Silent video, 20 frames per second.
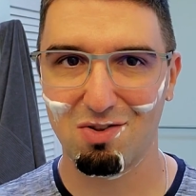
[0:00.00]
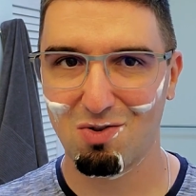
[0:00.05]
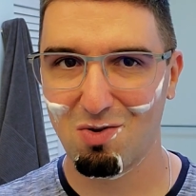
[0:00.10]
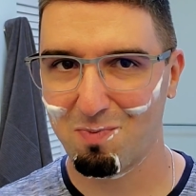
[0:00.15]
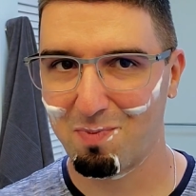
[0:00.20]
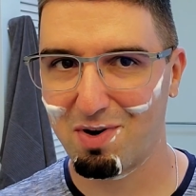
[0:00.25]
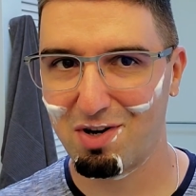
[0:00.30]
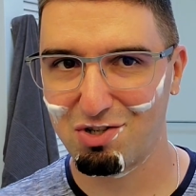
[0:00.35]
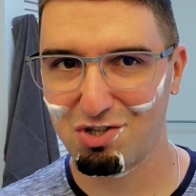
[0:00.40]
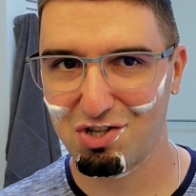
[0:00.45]
not
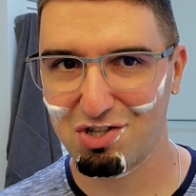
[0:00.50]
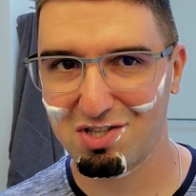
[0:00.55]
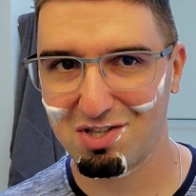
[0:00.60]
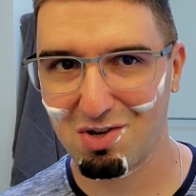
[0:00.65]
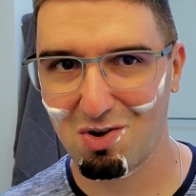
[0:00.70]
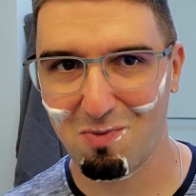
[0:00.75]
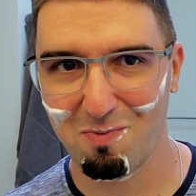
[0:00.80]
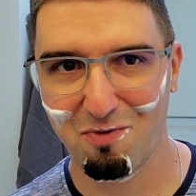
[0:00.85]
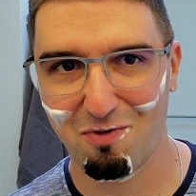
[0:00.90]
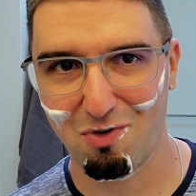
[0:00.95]
to purchase
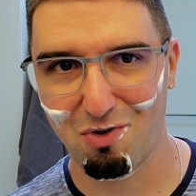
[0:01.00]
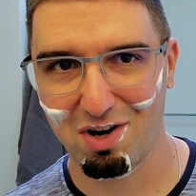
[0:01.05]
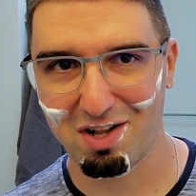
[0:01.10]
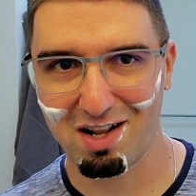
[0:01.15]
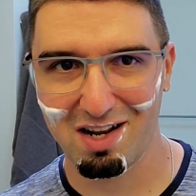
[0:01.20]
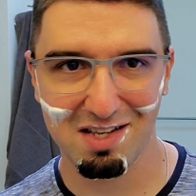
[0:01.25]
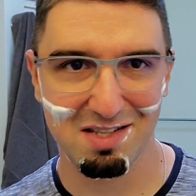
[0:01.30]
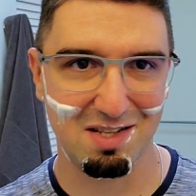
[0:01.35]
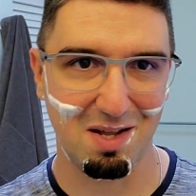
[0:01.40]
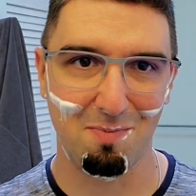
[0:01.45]
soap for
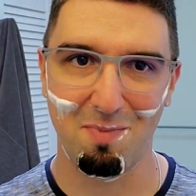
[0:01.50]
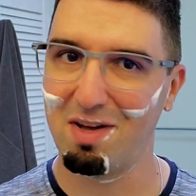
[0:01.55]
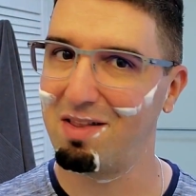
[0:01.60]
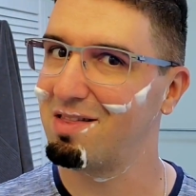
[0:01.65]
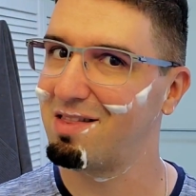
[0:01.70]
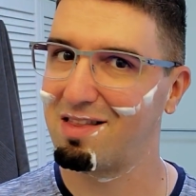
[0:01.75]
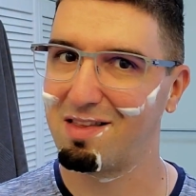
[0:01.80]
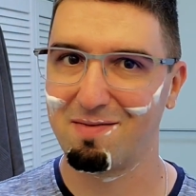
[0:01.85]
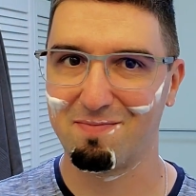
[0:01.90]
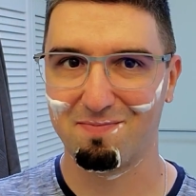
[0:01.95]
at least a
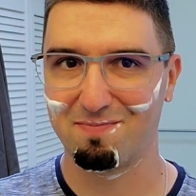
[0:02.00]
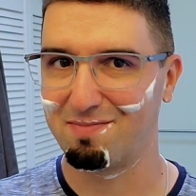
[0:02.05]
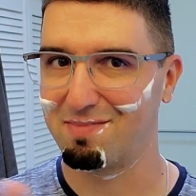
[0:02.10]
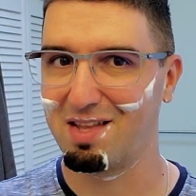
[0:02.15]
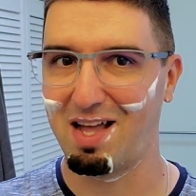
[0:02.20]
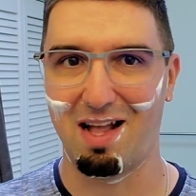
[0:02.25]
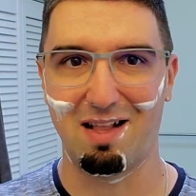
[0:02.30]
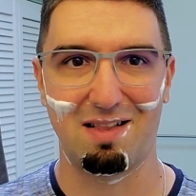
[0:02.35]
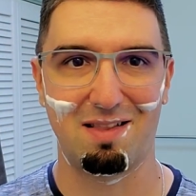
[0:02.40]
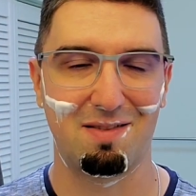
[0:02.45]
month.
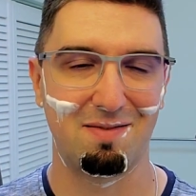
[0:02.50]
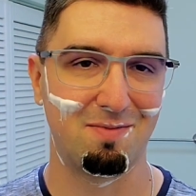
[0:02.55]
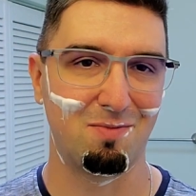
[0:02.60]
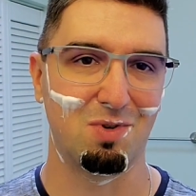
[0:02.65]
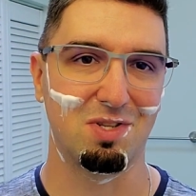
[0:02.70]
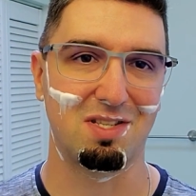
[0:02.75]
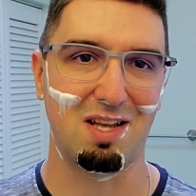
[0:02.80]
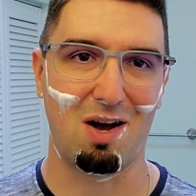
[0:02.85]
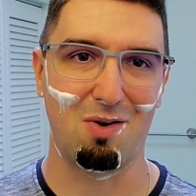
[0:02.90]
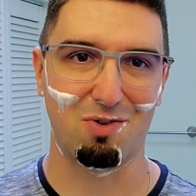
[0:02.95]
That
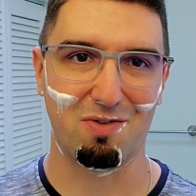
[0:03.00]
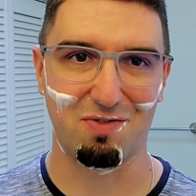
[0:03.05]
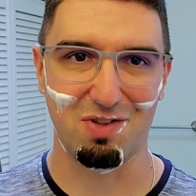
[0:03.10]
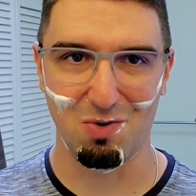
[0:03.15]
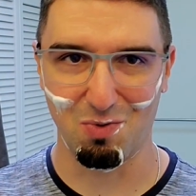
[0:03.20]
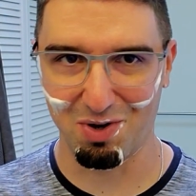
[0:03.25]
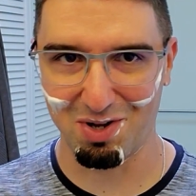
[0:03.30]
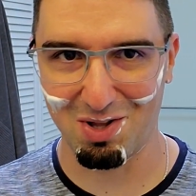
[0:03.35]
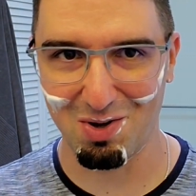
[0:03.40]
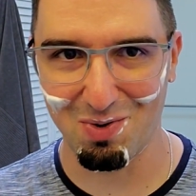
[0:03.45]
was out of
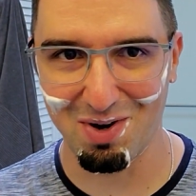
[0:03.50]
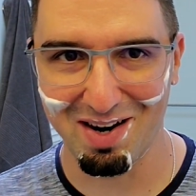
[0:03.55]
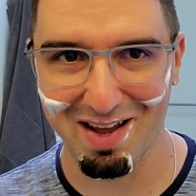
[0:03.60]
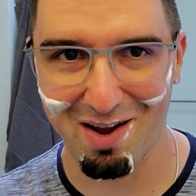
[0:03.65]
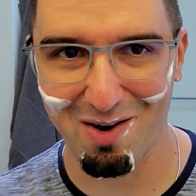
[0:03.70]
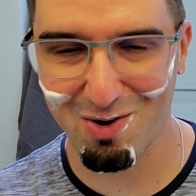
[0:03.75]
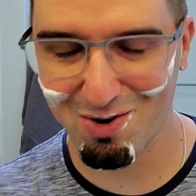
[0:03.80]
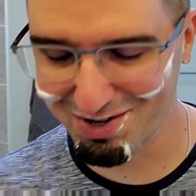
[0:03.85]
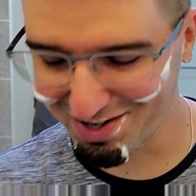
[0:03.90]
the window when I